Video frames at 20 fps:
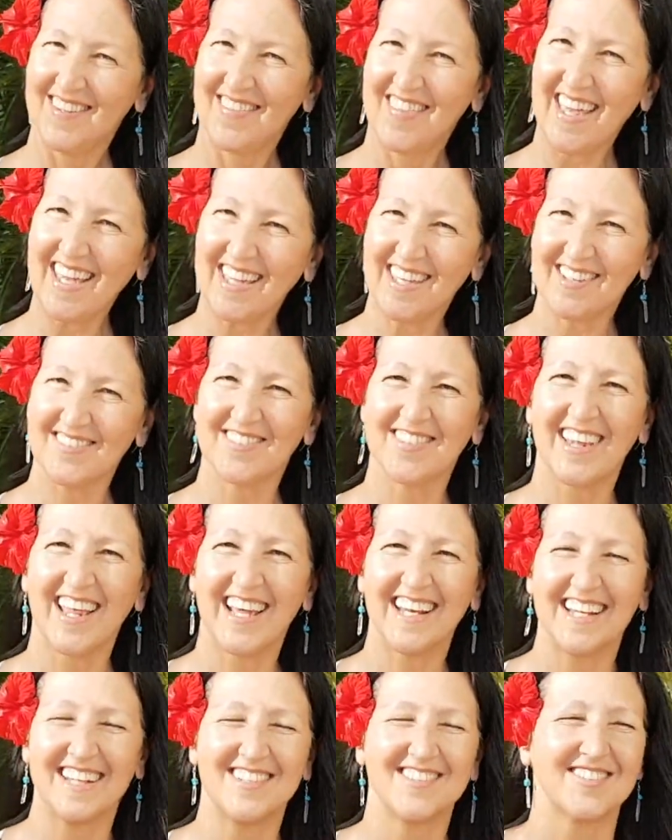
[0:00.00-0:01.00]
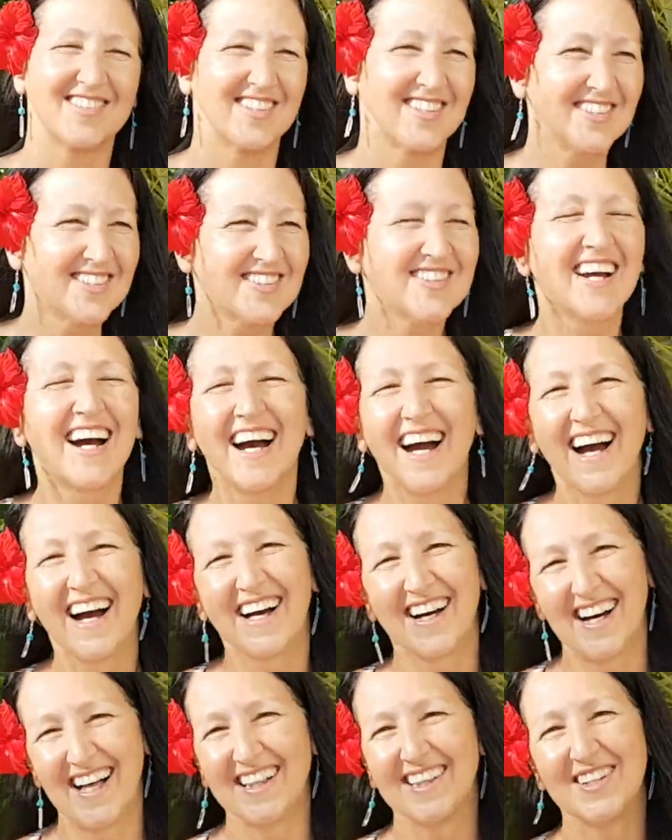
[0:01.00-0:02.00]
Thank you for that intro.
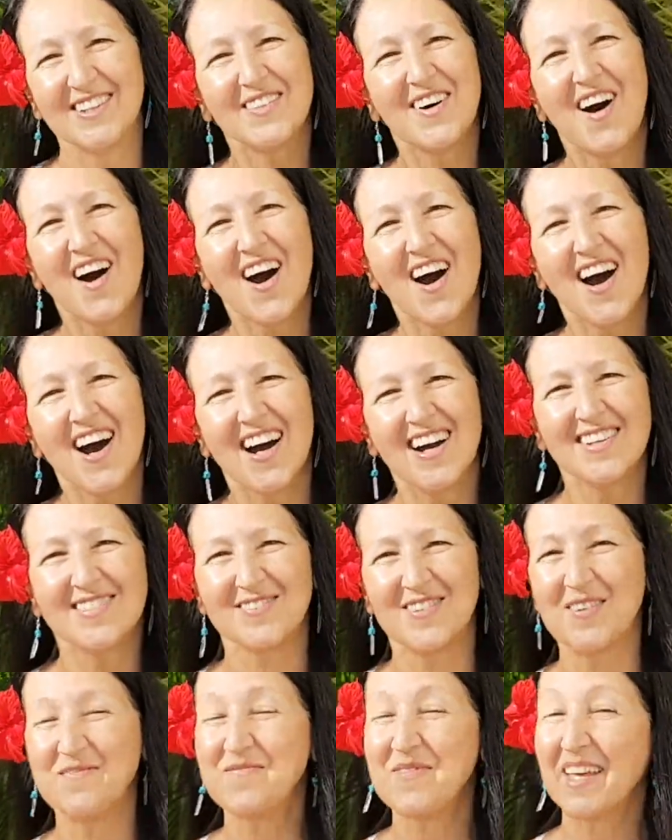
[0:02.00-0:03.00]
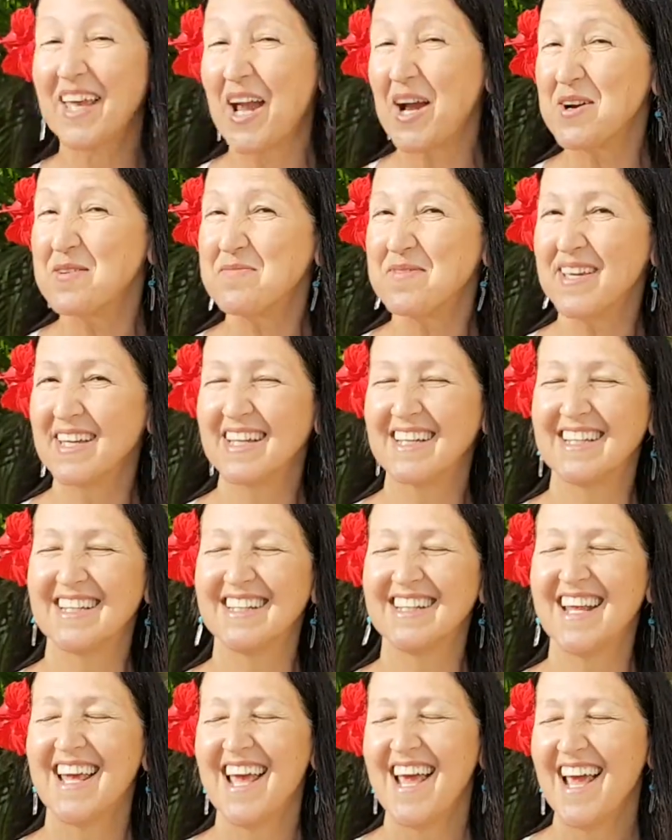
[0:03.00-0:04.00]
Aloha from the
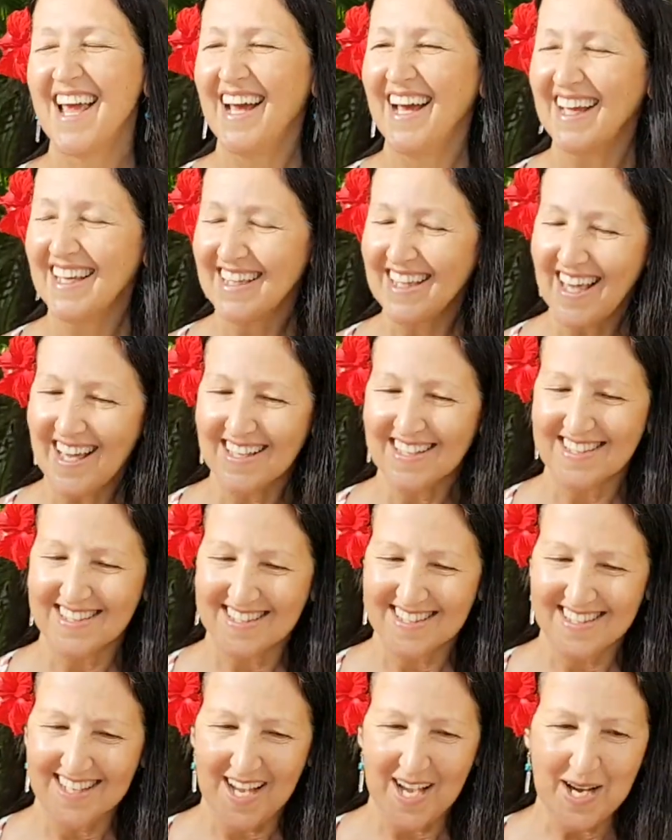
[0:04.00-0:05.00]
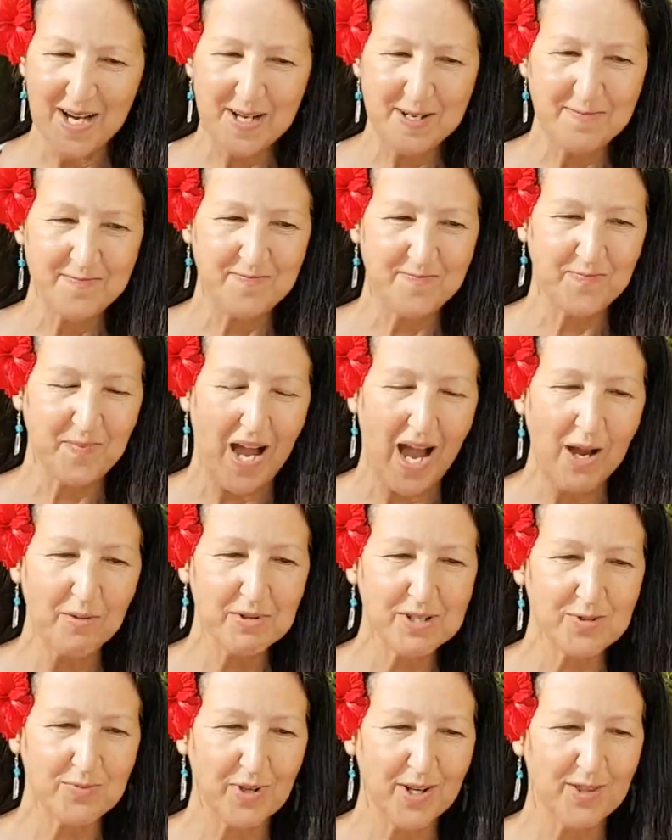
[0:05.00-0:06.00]
Caribbean. Yes, I
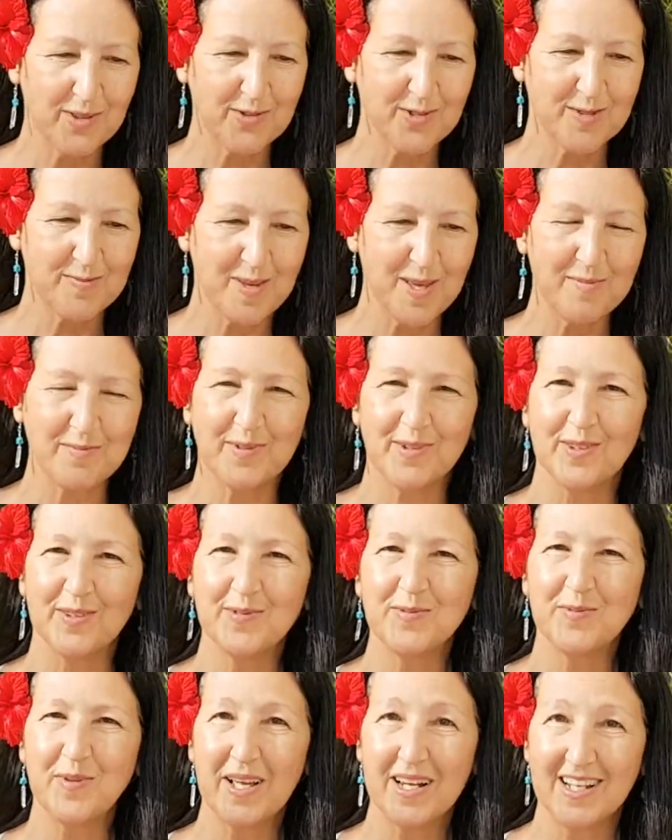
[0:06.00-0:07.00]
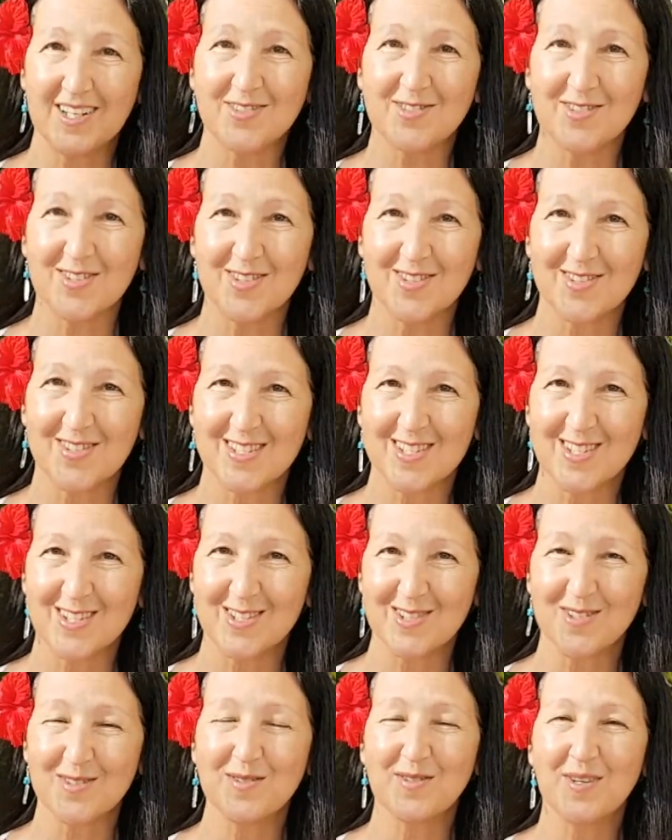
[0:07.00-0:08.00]
was one of those people when introduced
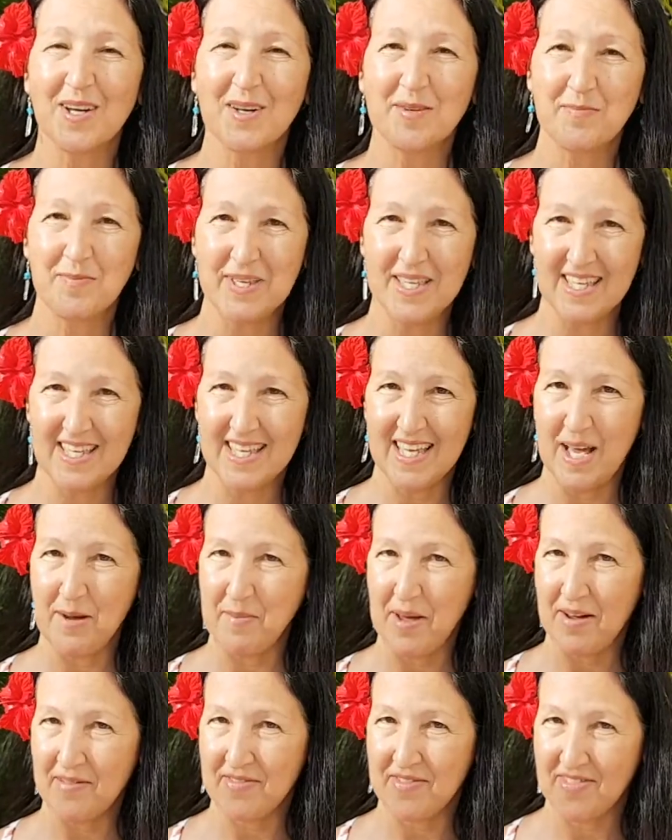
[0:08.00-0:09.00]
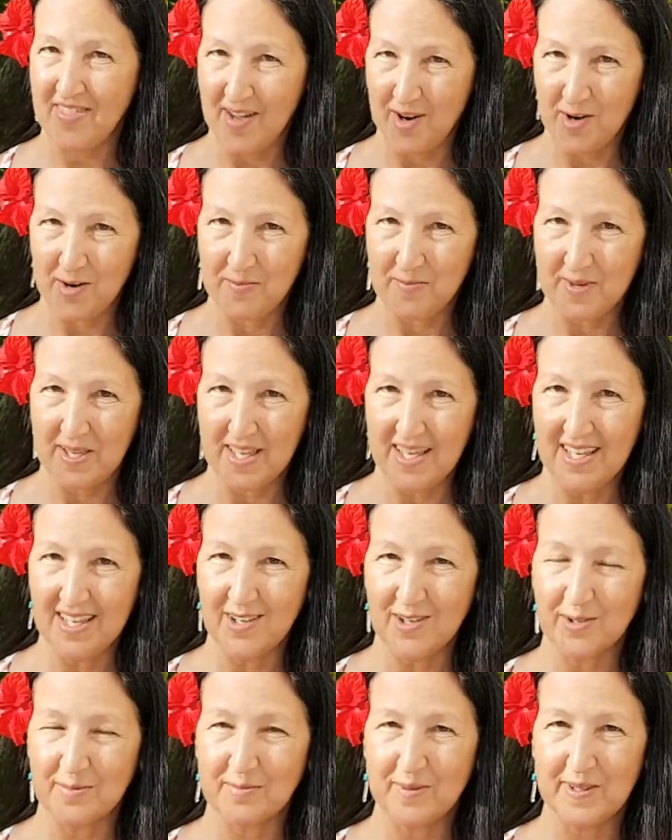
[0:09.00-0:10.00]
to PEMF therapy,
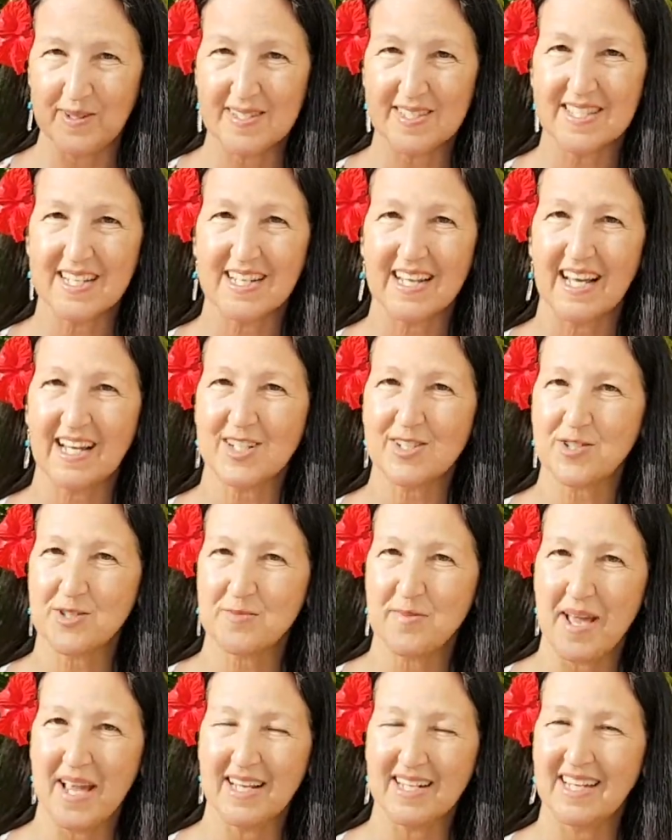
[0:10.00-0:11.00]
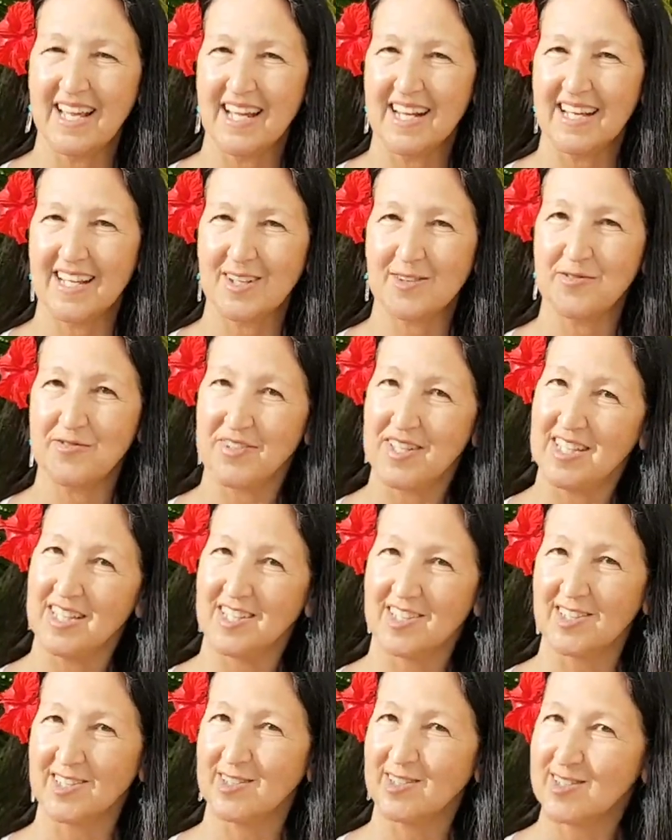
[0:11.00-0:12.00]
or pulsed electromagnetic
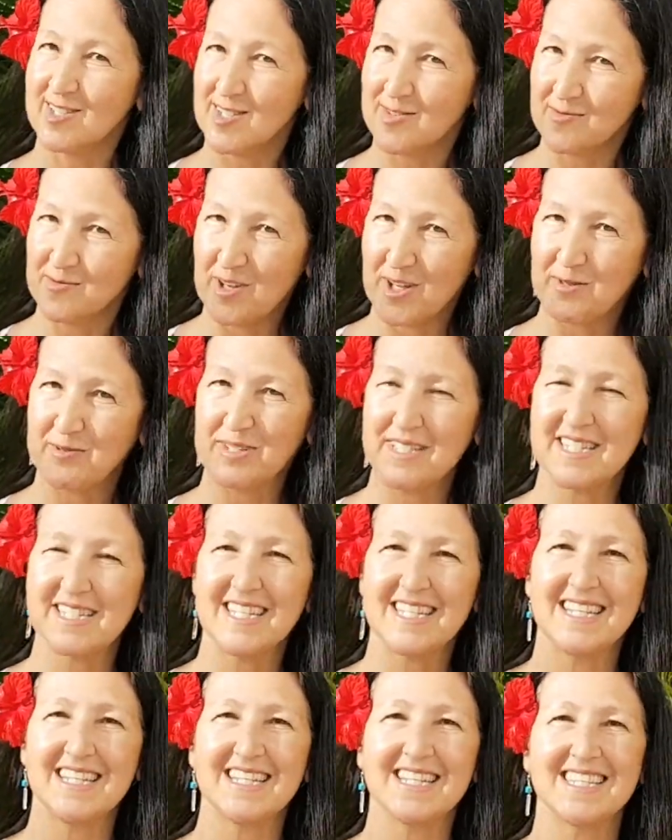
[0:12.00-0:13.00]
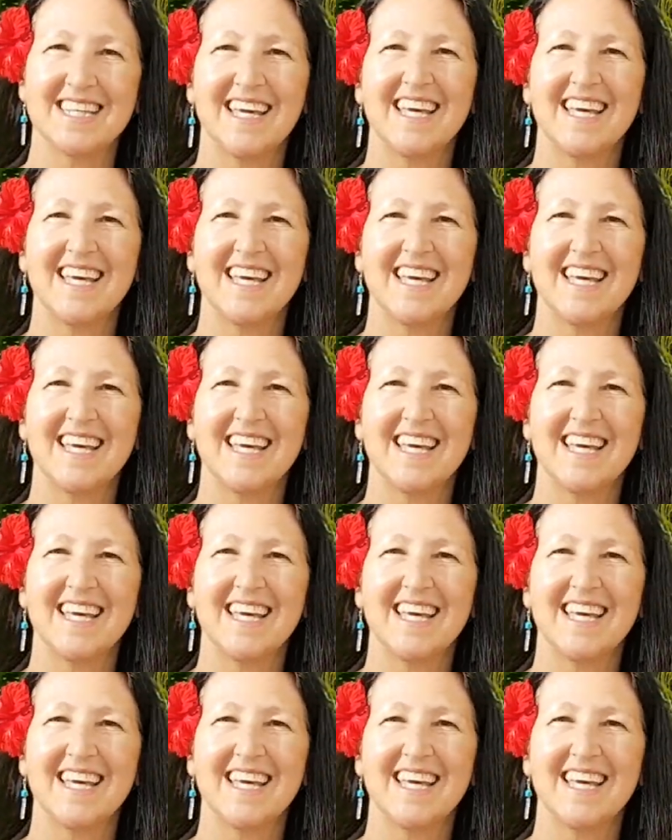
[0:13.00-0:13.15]
fields, frequencies